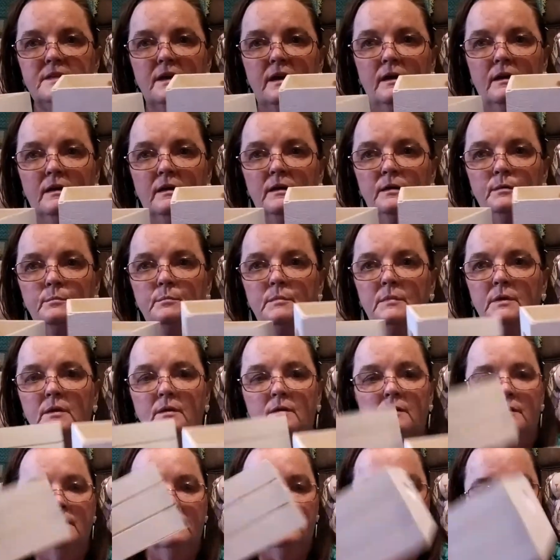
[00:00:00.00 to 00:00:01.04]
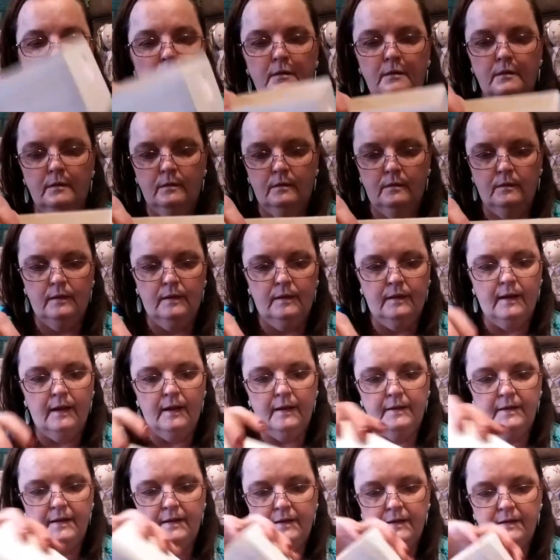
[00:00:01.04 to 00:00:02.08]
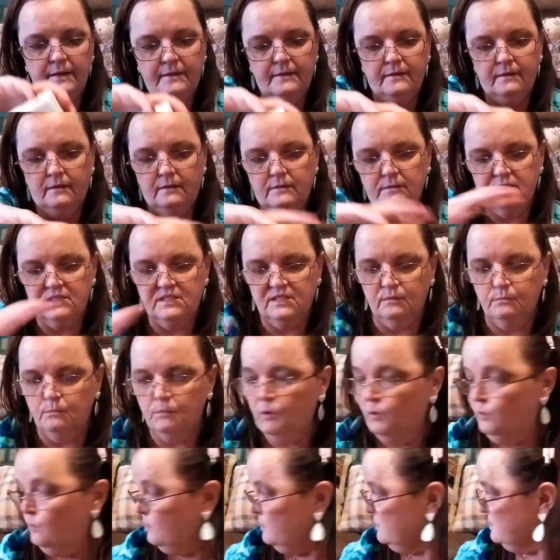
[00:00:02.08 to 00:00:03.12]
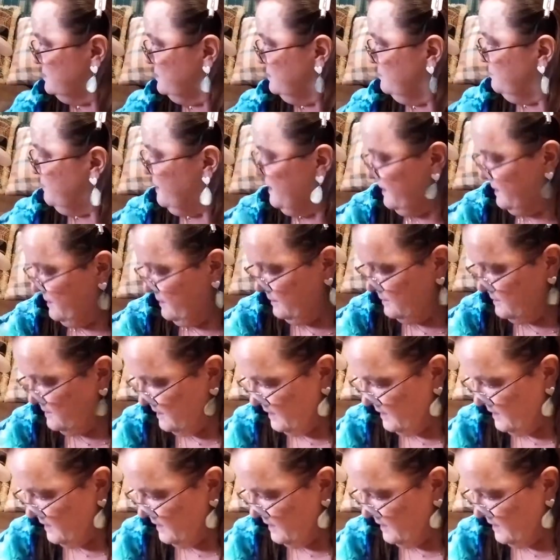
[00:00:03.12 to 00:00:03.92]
time. And I needed some more to make a